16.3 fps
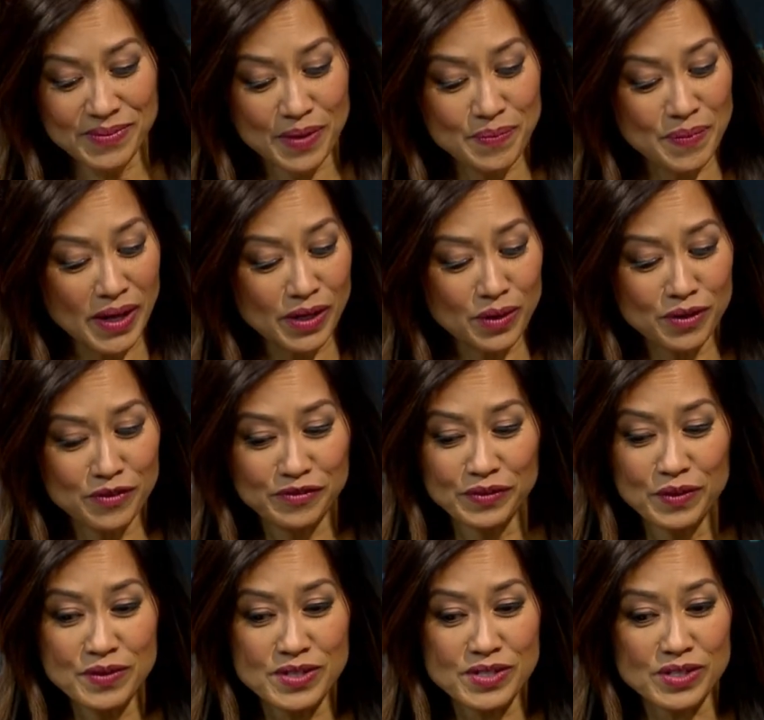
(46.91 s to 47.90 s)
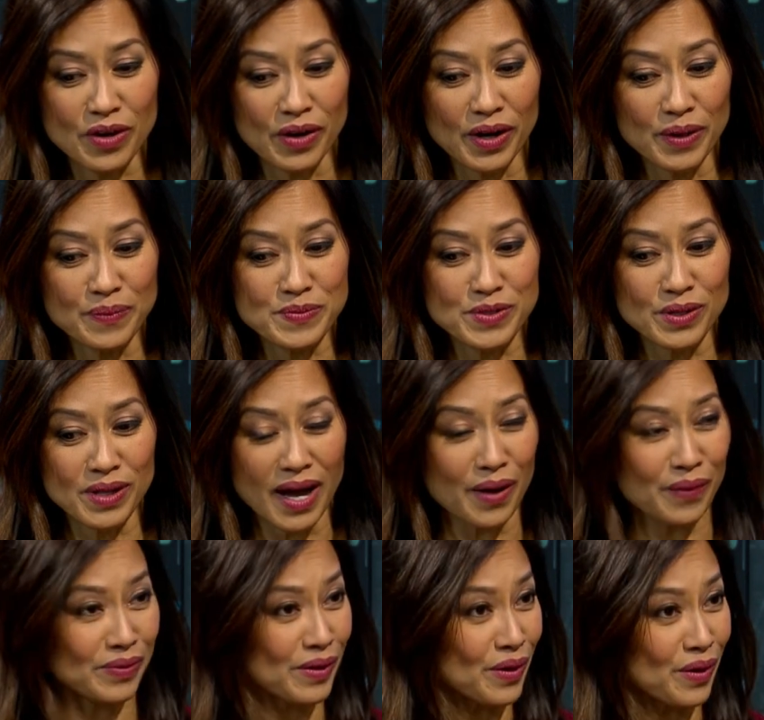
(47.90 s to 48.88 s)
the menu of food startups
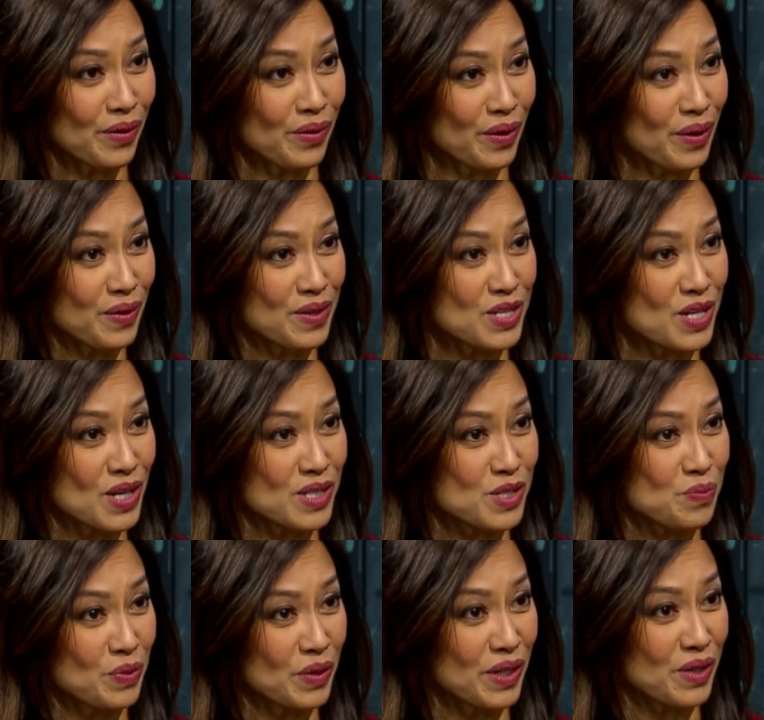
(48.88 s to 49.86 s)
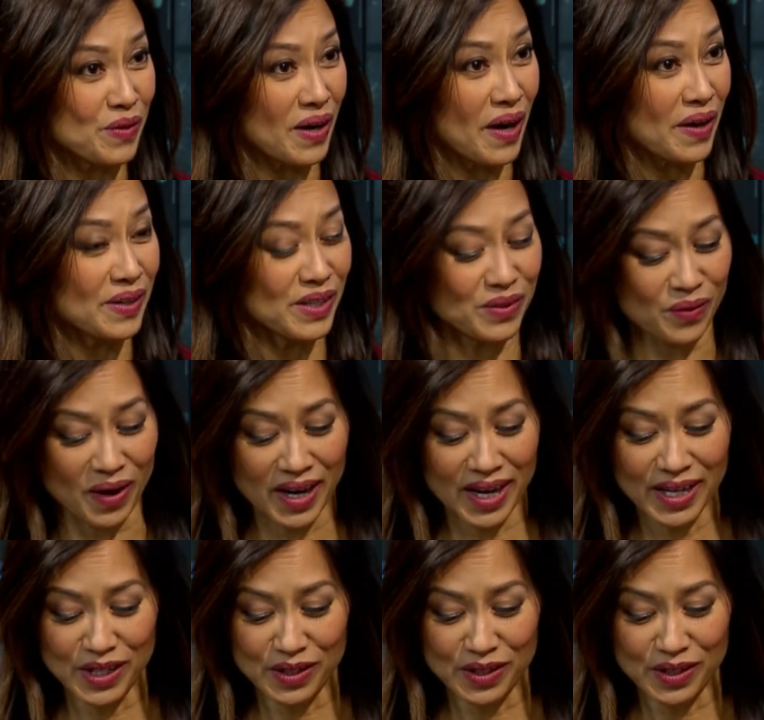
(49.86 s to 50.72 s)
out there, though, it's pretty crowded, right?